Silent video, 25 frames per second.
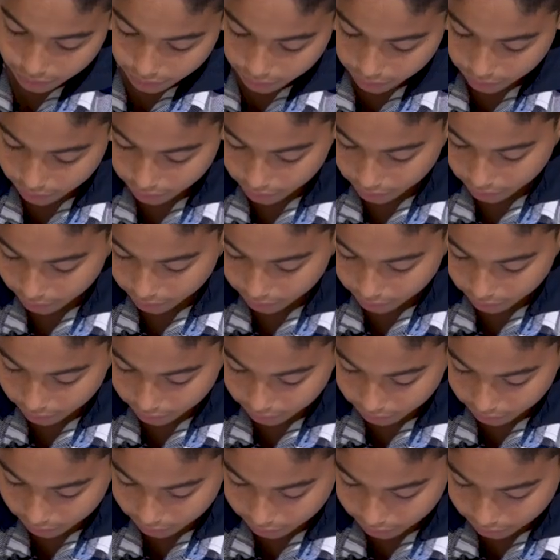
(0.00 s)

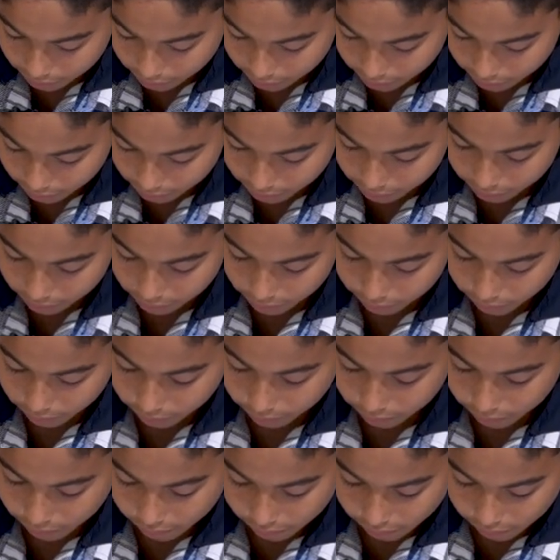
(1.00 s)

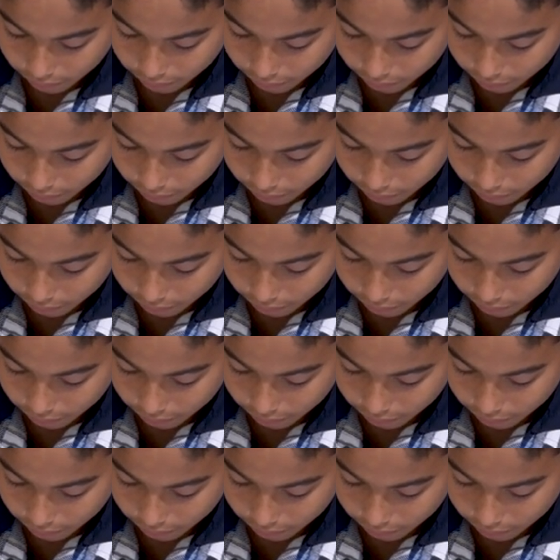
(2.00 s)
Nothing is said.